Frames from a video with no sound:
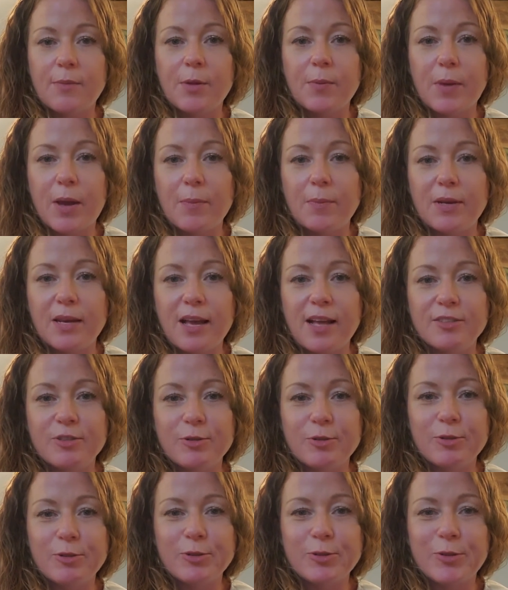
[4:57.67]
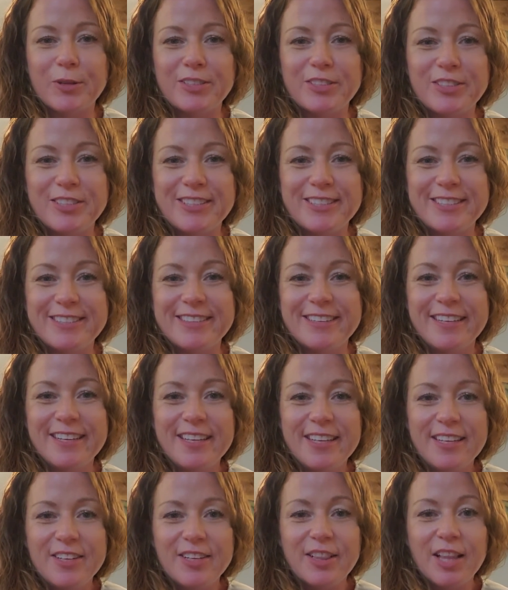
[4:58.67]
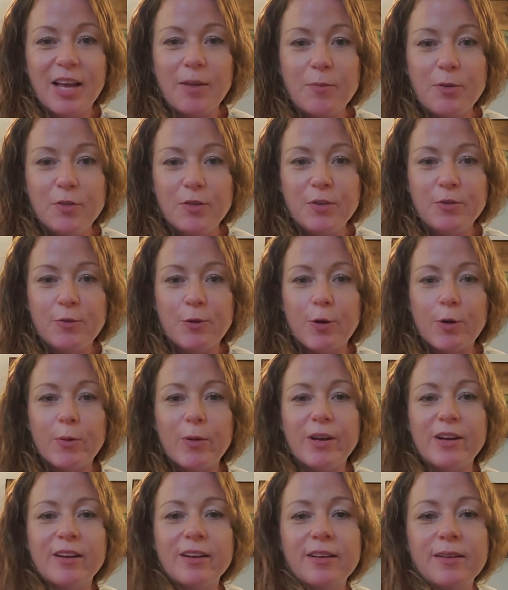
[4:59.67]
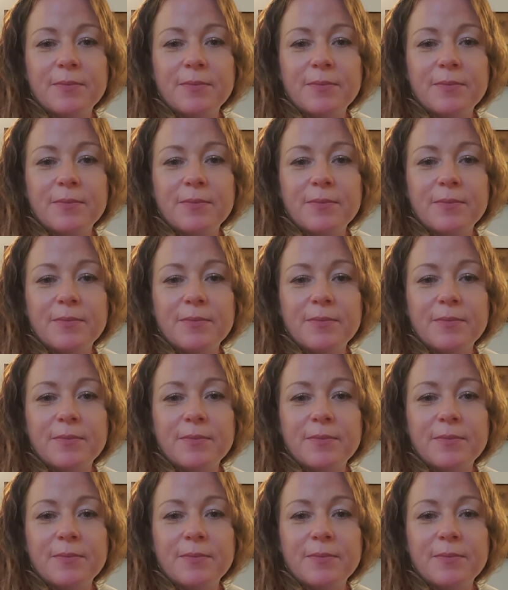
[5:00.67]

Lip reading: I'm happy to answer those questions. Good luck moving forward.